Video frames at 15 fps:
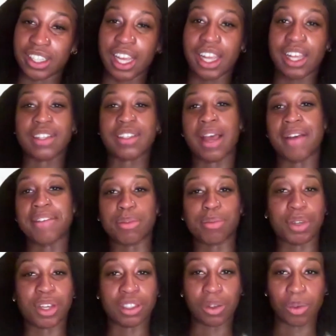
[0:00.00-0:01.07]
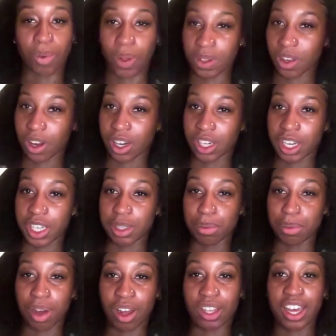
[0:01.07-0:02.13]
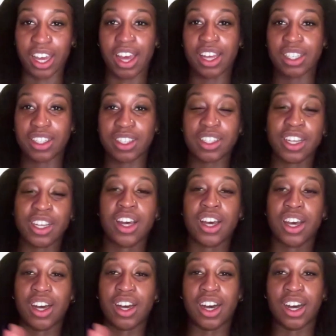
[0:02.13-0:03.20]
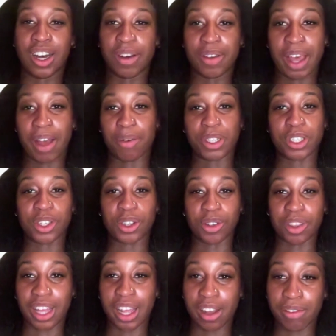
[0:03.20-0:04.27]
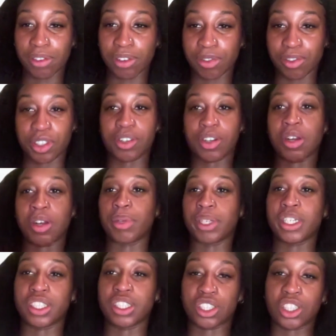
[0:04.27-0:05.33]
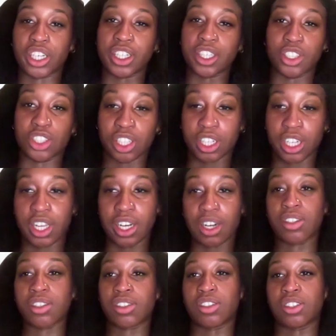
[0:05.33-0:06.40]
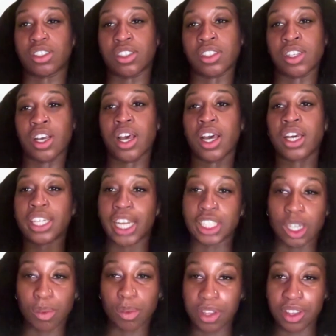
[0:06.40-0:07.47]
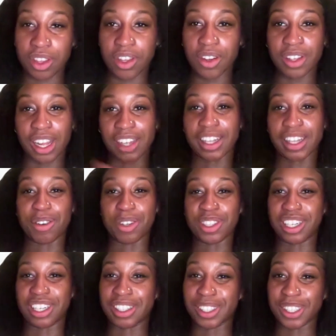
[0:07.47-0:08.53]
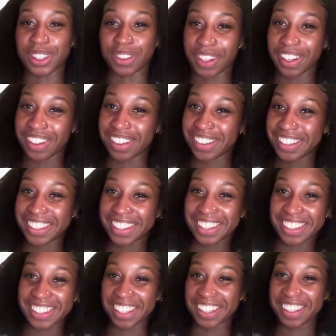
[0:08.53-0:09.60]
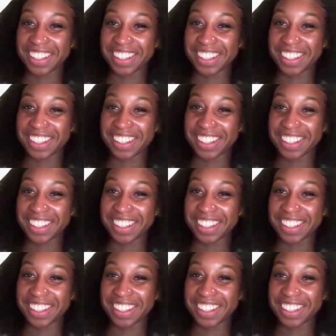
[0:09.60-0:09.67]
taking the time to be on the One Soccer Nation podcast. Yeah, we're so thankful for you to come on here and just share your journey and also just catch up with you. Like that was nice as well. So